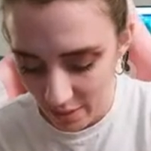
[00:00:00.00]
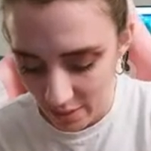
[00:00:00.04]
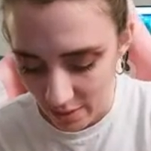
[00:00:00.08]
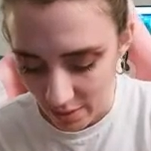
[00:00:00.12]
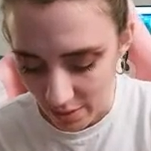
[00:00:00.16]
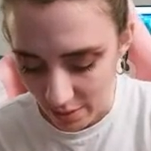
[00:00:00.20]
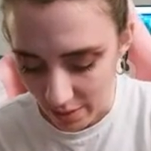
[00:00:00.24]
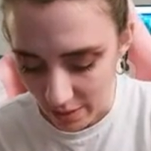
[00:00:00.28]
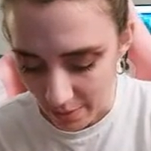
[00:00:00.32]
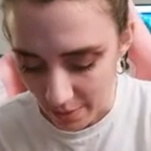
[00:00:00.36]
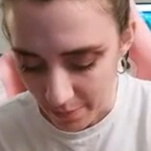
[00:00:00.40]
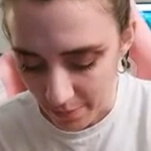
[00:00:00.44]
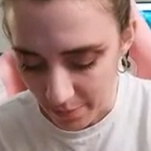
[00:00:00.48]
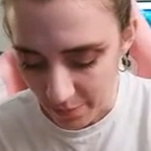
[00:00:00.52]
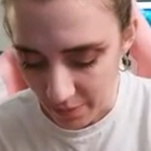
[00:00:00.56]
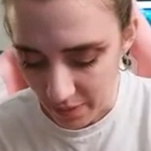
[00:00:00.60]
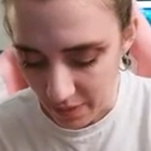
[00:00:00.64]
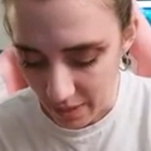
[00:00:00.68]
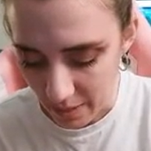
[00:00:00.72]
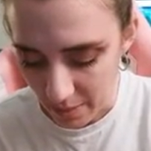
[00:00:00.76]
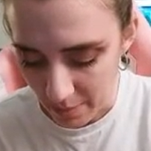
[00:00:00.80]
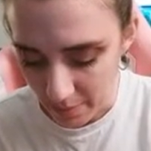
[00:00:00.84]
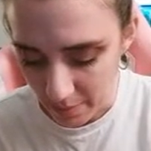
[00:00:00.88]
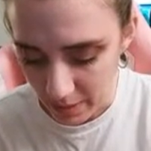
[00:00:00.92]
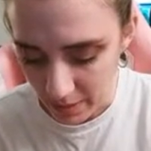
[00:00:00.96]
Okay,
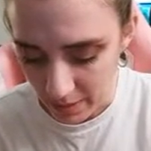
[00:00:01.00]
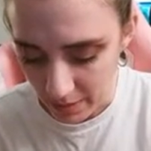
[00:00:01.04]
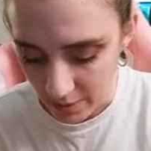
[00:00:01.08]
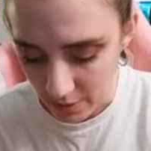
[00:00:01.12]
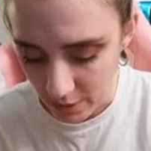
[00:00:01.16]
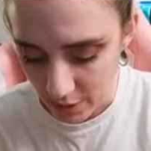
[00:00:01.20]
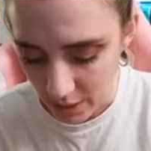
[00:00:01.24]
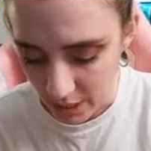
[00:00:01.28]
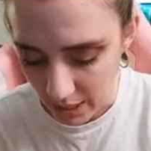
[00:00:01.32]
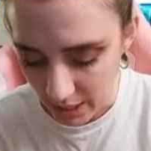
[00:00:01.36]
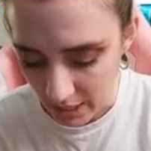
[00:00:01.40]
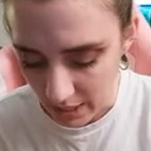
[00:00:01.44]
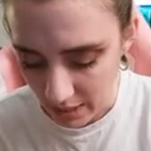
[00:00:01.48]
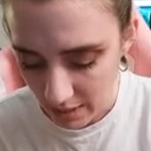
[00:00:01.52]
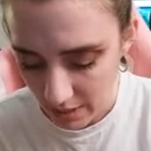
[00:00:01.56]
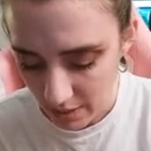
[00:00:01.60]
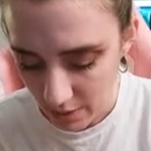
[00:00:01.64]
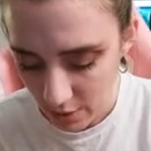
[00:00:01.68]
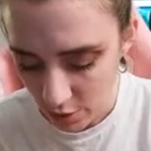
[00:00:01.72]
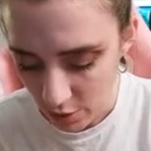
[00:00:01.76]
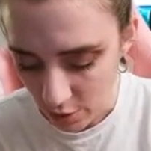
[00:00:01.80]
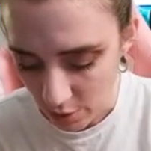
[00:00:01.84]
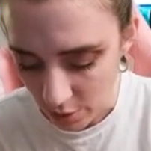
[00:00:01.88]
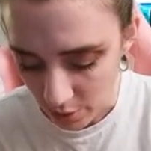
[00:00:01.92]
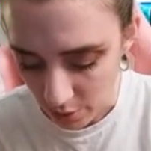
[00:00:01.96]
I'm gonna chain
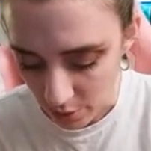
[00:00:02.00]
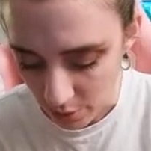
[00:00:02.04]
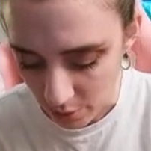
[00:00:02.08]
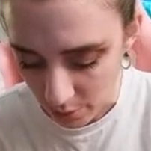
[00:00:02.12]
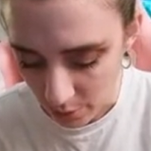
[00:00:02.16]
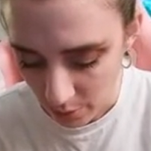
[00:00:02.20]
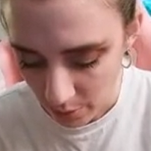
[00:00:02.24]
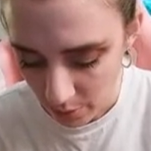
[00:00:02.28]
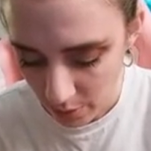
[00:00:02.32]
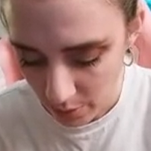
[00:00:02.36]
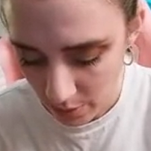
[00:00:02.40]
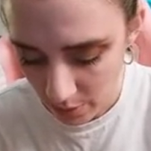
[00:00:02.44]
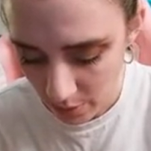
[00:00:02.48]
2,